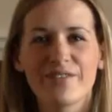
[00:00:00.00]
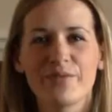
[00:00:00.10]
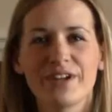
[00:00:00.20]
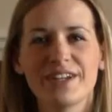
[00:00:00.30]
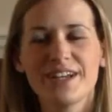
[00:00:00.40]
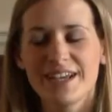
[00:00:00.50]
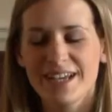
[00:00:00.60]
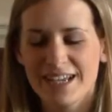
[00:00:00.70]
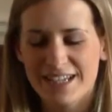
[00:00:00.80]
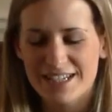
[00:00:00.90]
everyone.
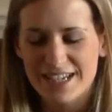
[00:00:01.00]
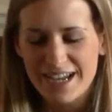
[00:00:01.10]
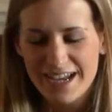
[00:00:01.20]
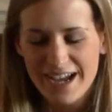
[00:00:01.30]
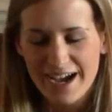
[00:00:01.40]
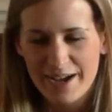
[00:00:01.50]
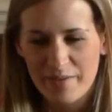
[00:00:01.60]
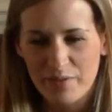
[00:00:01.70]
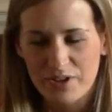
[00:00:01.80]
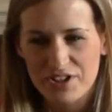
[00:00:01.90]
Today
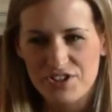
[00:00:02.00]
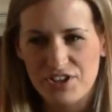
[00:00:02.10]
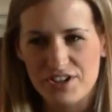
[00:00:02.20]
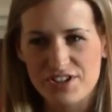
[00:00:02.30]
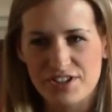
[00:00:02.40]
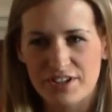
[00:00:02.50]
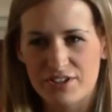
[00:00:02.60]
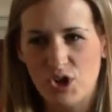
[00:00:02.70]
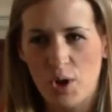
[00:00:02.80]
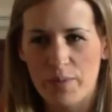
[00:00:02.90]
I'm going to discuss a
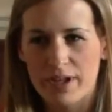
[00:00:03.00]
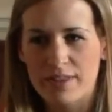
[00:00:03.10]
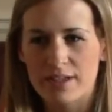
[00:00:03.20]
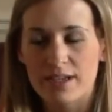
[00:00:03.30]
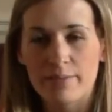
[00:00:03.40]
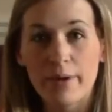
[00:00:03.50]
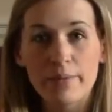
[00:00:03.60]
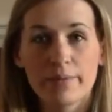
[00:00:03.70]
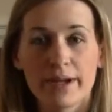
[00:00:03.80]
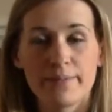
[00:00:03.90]
topic that came
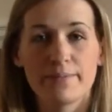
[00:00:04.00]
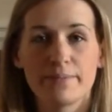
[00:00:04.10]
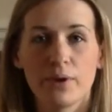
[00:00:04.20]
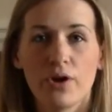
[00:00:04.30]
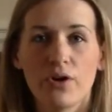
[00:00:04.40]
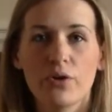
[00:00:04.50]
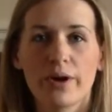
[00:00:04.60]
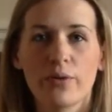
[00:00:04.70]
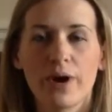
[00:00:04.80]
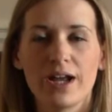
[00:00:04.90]
up on my blog
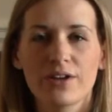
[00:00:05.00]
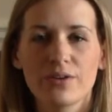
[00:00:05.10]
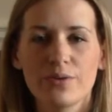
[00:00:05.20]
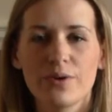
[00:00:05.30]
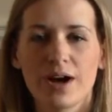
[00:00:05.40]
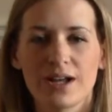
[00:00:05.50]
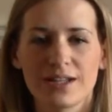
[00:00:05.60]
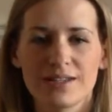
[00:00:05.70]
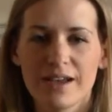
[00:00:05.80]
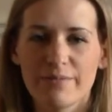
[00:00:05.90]
quite a while ago
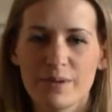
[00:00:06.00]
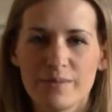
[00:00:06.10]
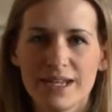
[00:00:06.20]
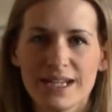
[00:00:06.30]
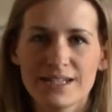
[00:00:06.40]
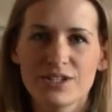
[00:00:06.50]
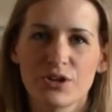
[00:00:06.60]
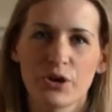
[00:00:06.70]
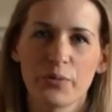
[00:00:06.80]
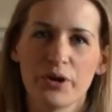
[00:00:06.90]
and I've been meaning to
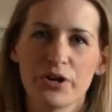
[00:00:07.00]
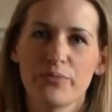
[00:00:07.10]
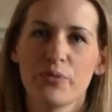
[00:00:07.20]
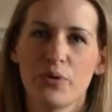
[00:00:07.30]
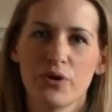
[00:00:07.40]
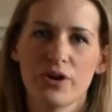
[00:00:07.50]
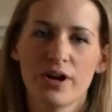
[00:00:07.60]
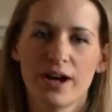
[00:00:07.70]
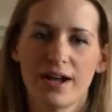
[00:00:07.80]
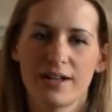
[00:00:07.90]
talk about it more,
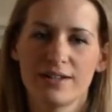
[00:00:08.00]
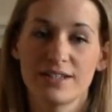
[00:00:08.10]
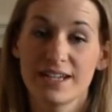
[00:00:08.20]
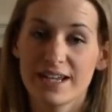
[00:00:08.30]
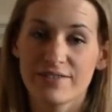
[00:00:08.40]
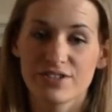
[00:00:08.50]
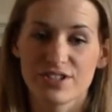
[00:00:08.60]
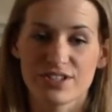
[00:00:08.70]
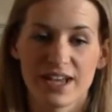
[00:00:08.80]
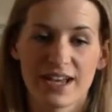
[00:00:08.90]
and today I've just
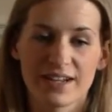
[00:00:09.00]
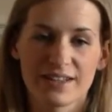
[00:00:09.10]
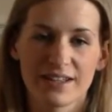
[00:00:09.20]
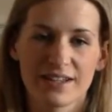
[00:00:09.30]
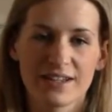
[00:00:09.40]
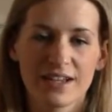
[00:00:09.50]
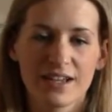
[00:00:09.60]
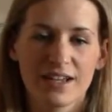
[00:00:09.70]
decided that